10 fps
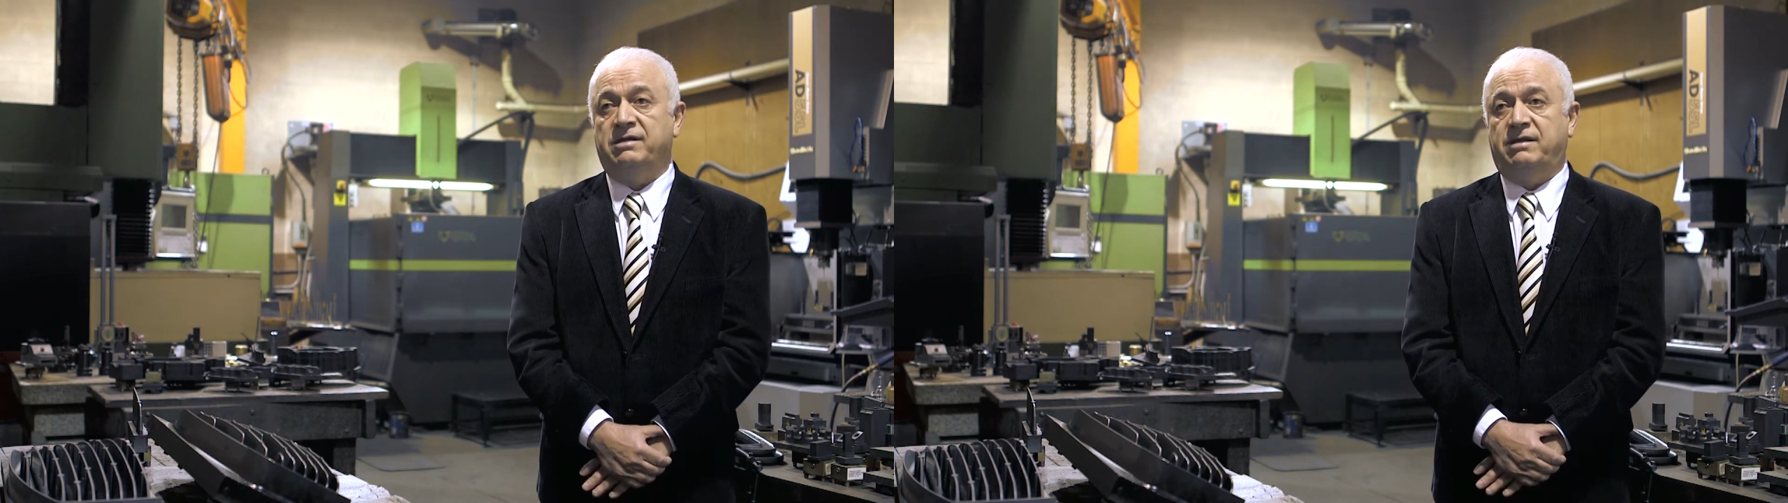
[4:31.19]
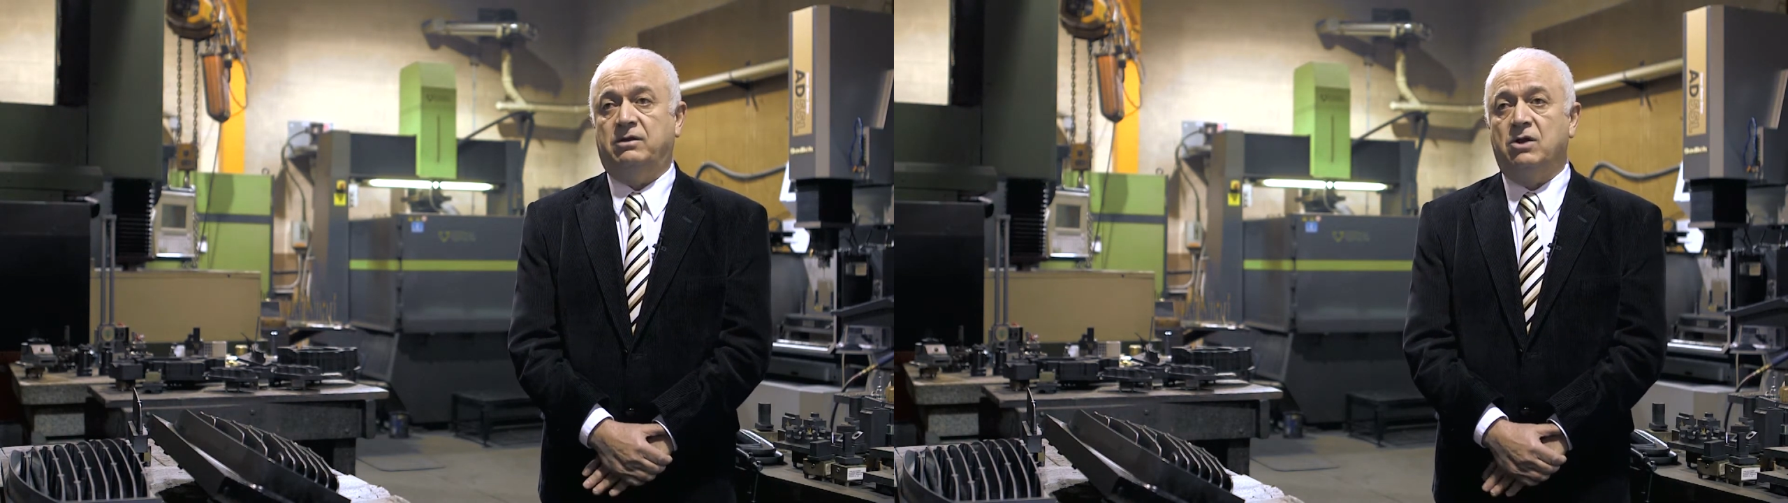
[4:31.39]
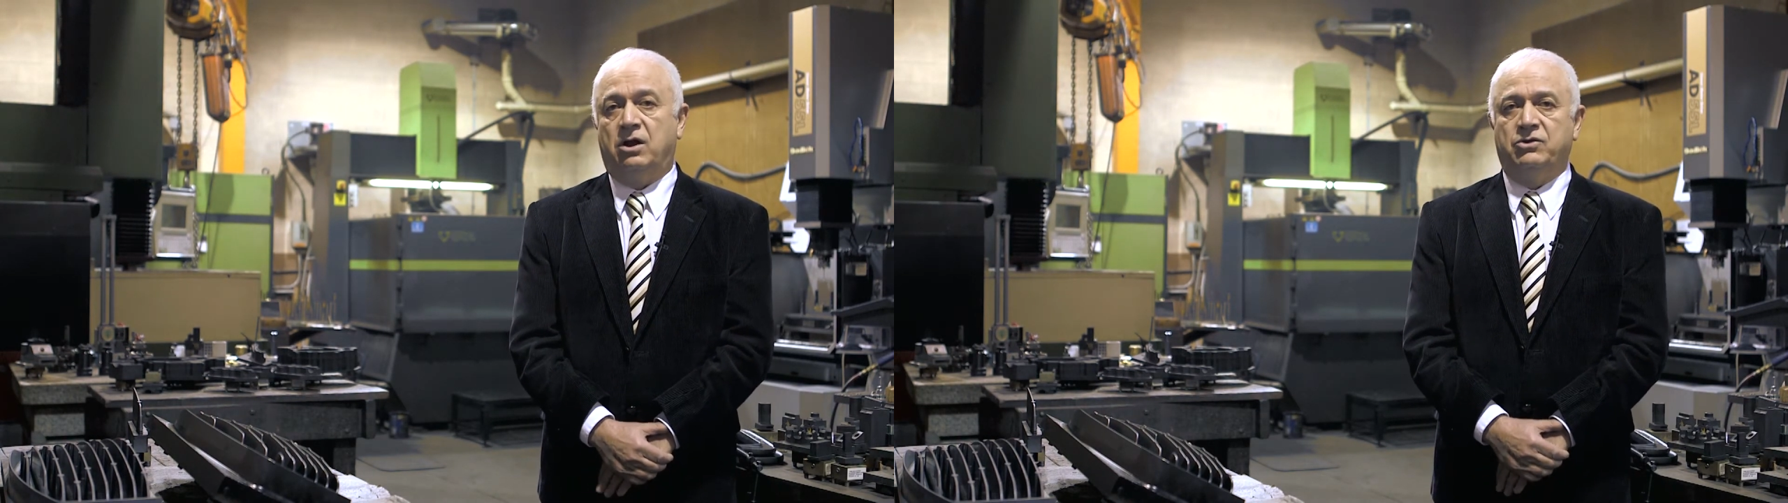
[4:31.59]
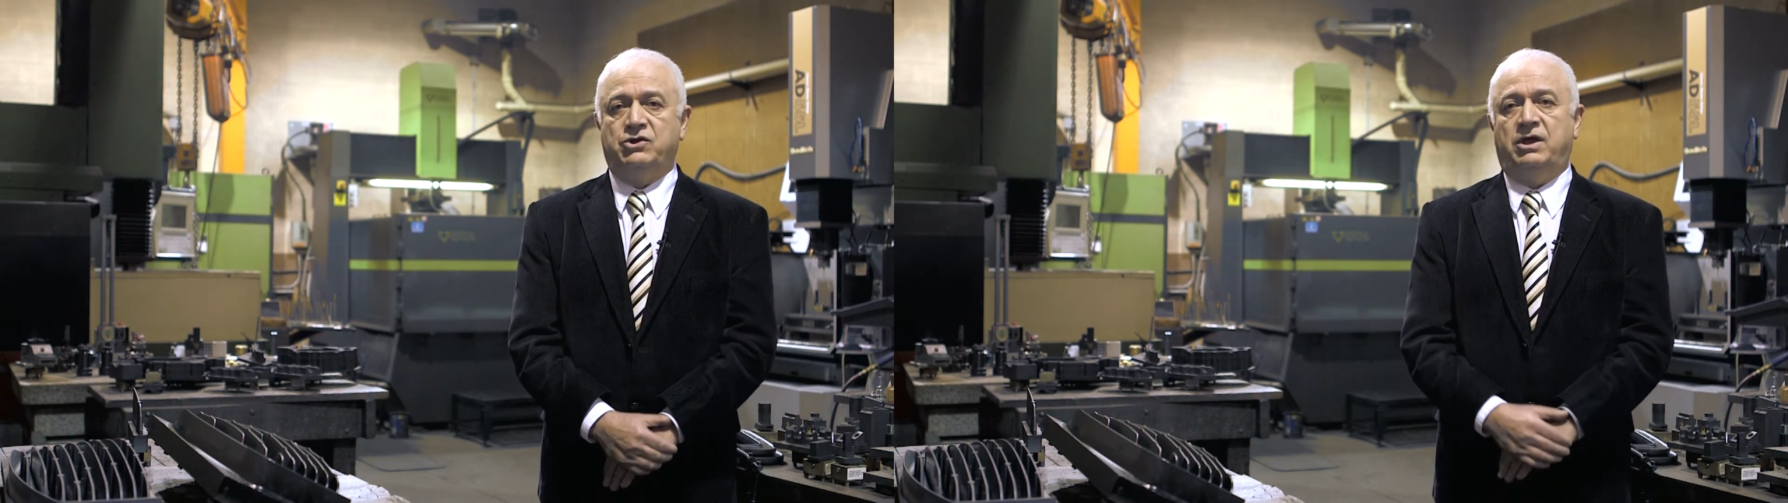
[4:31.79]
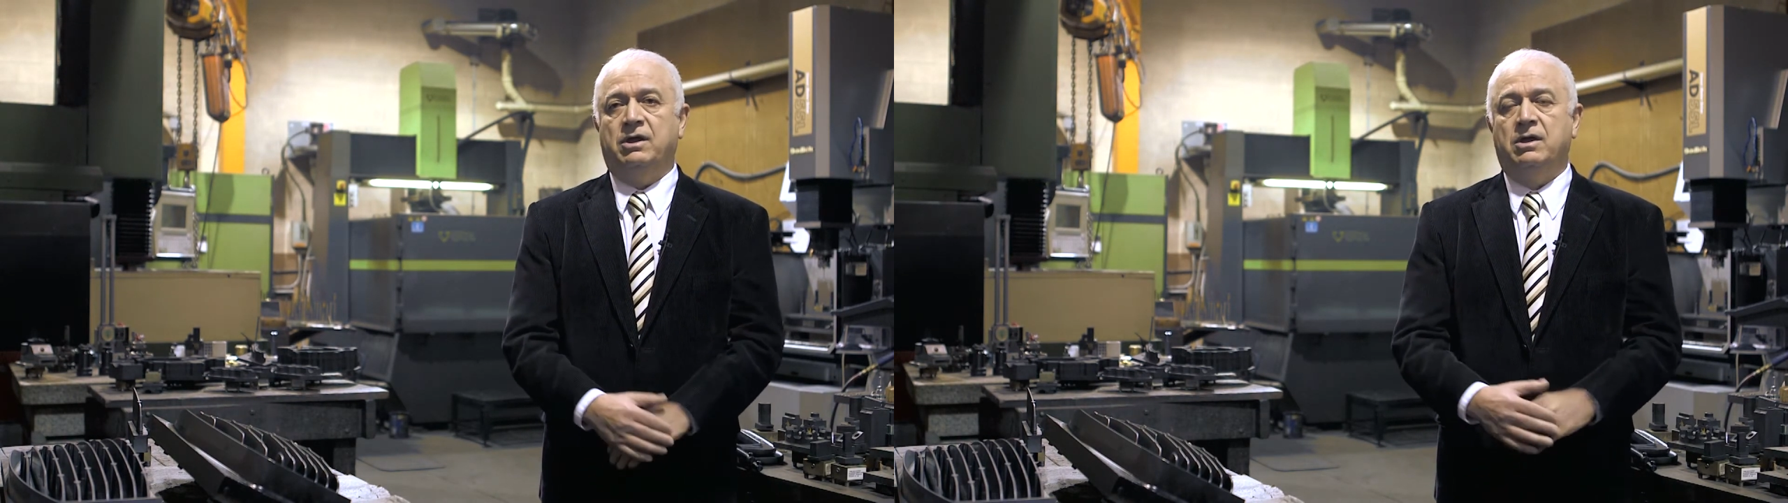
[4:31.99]
this
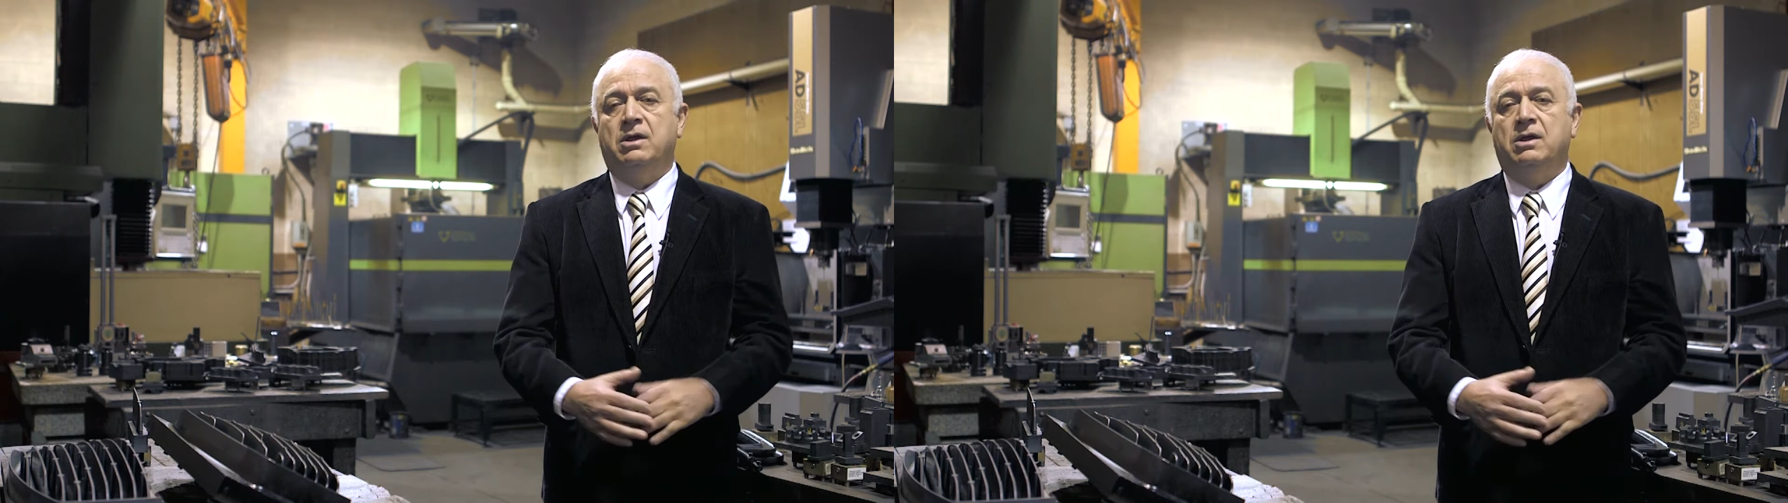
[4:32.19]
technology